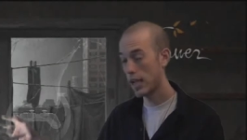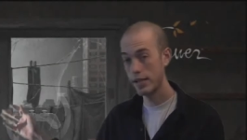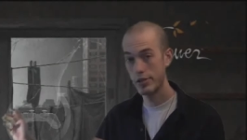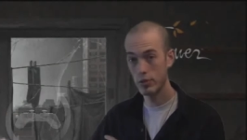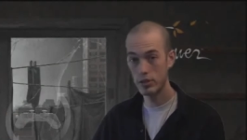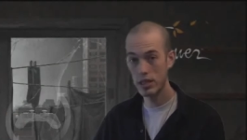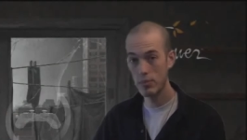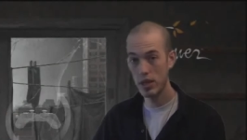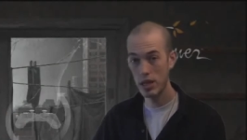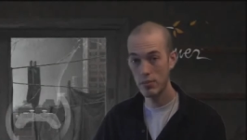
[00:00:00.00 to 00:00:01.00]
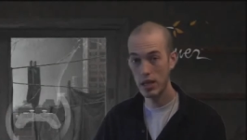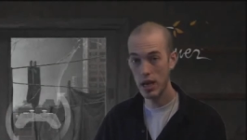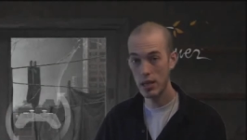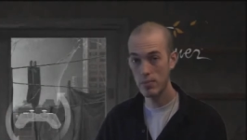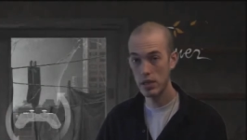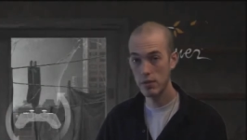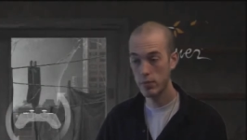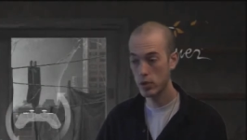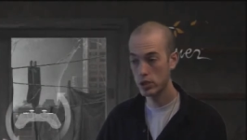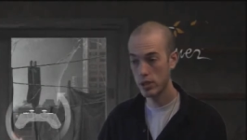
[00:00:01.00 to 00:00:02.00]
as you'll see playing behind me
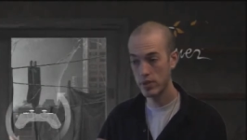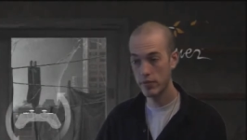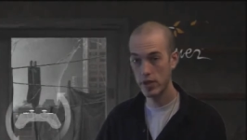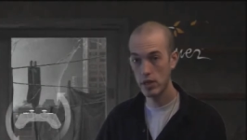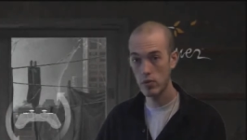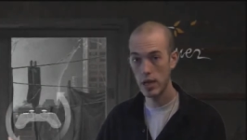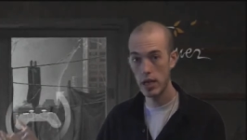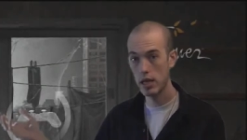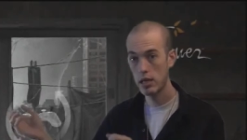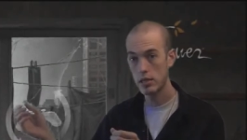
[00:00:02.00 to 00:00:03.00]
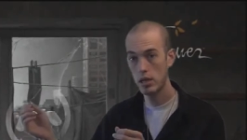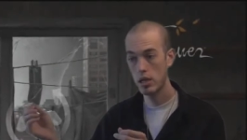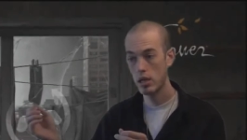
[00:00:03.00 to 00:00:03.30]
for some of the video, and